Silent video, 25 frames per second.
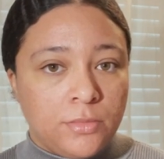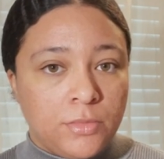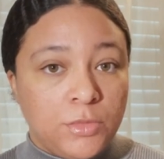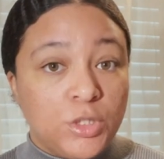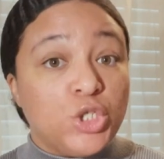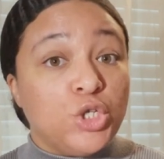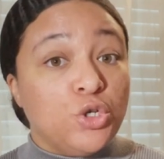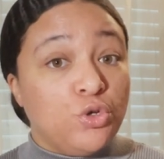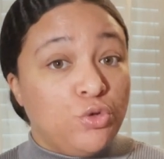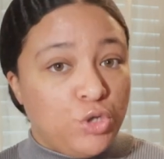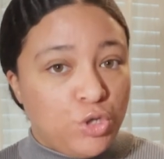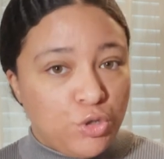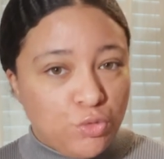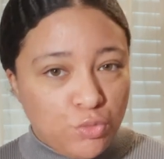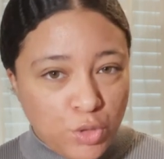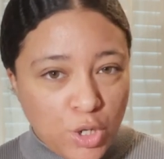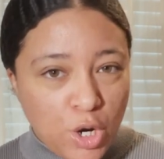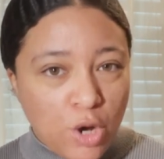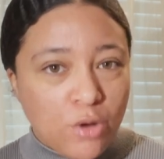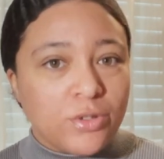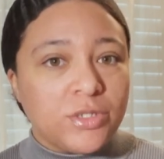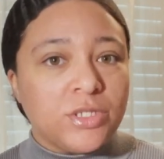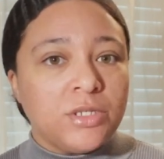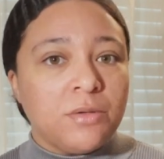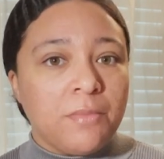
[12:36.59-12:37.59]
Do you
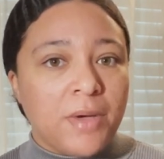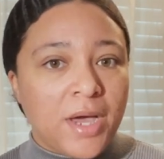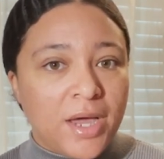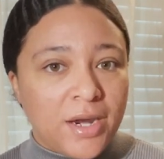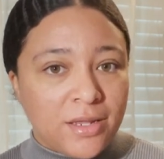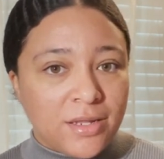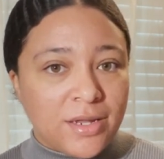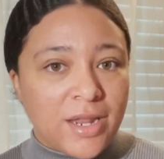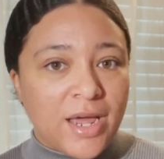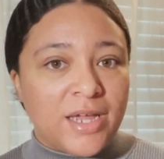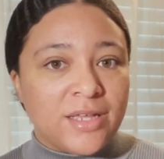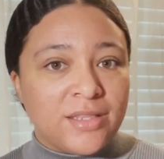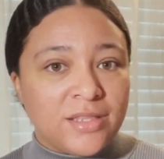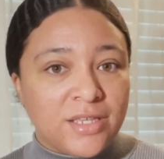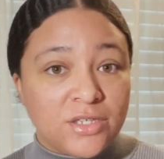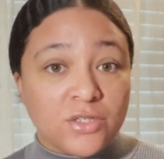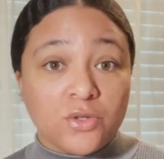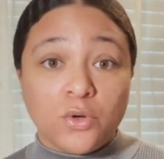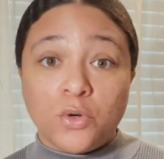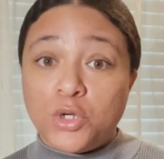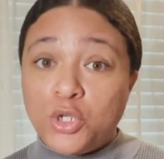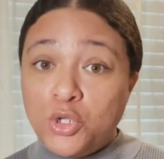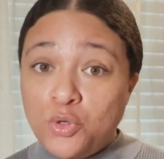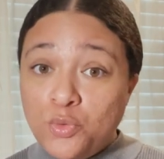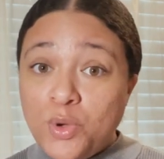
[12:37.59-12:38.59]
know somebody like this?
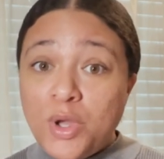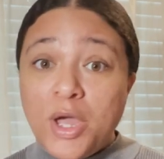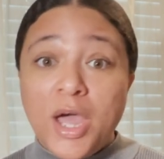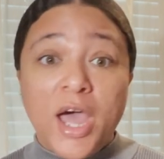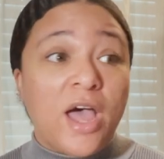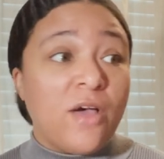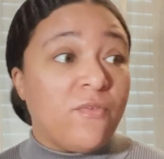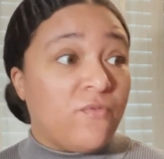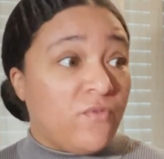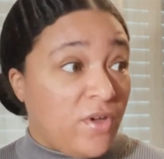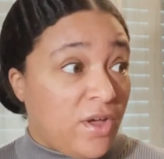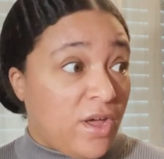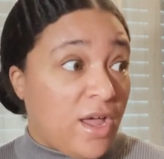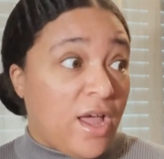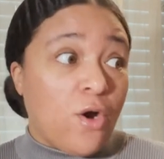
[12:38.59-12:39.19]
Or you have